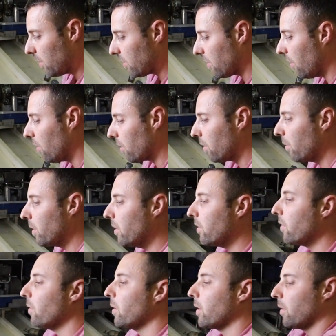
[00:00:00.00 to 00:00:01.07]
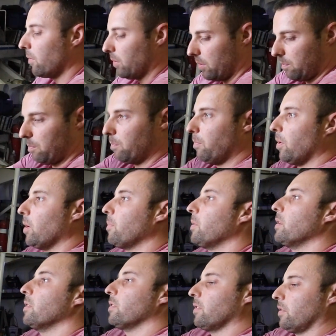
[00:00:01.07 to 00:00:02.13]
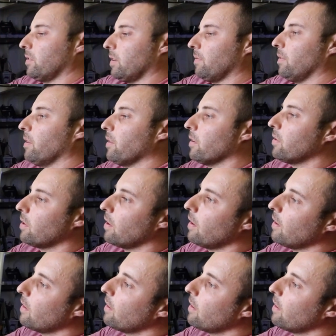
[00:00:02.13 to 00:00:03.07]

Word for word: much longer when you're doing it with pipe benders and stuff like this.